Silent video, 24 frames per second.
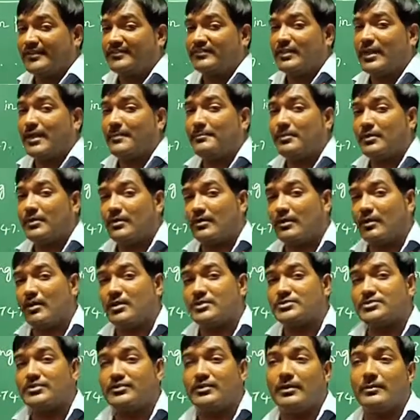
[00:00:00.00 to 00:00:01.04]
example or
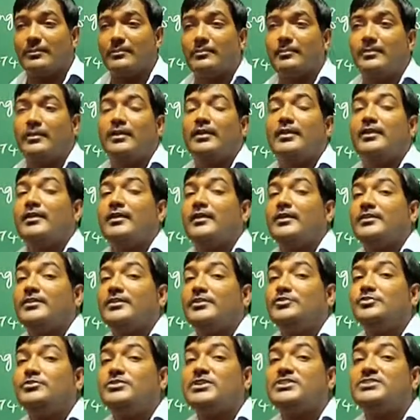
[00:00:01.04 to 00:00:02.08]
last sum,
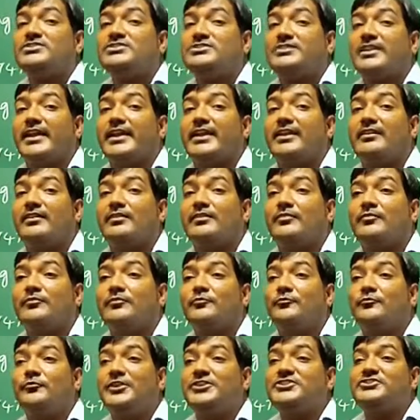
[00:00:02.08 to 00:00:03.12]
you just check
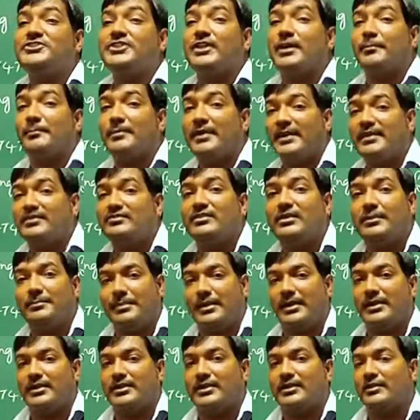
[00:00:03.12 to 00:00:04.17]
which number is
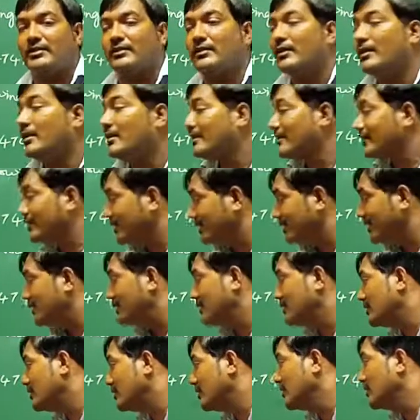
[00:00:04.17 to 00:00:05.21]
repeating.
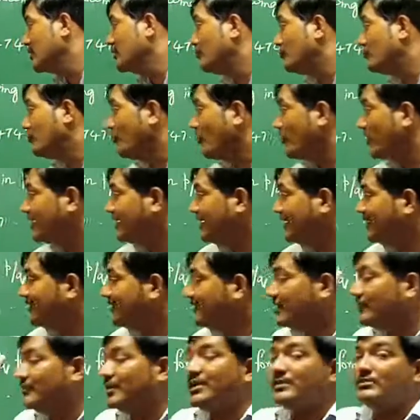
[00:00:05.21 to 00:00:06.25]
Here
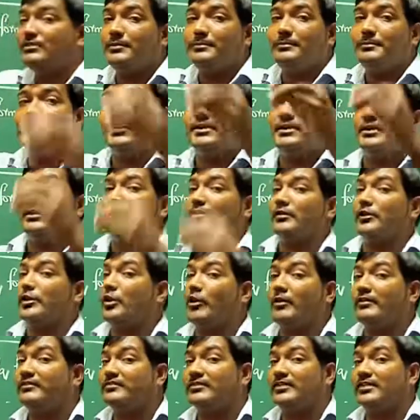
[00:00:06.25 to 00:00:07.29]
47 is repeating,
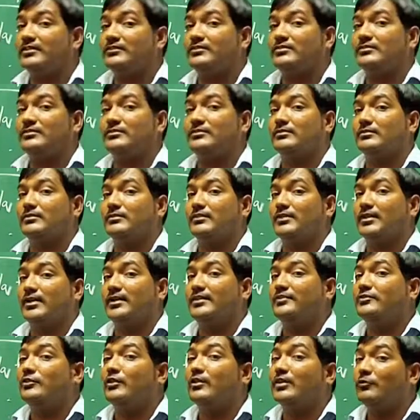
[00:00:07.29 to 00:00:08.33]
not 6.
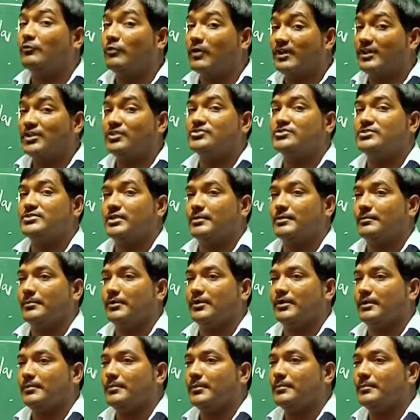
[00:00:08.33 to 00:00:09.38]
It is not a one digit
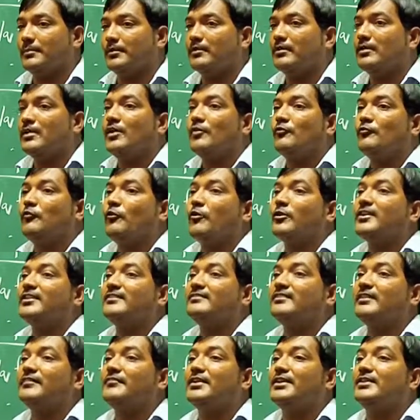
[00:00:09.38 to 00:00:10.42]
number. Remember,
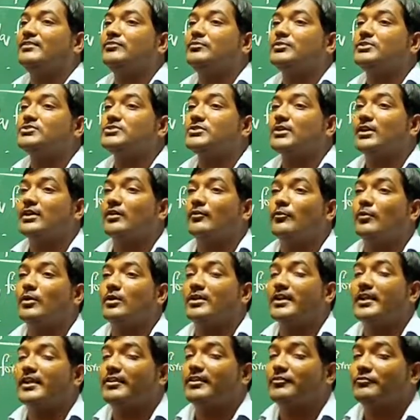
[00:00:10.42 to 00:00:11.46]
47 is
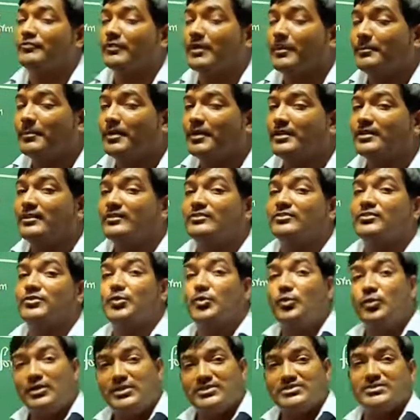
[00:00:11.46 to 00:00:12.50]
what kind of number it is?
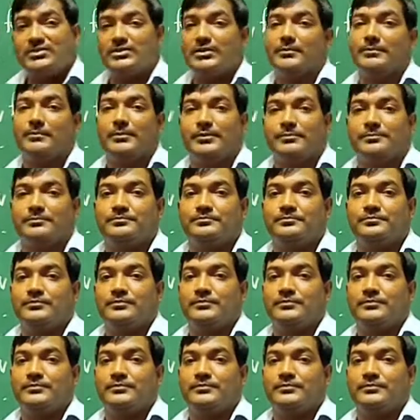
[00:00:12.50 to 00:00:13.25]
2-digit number.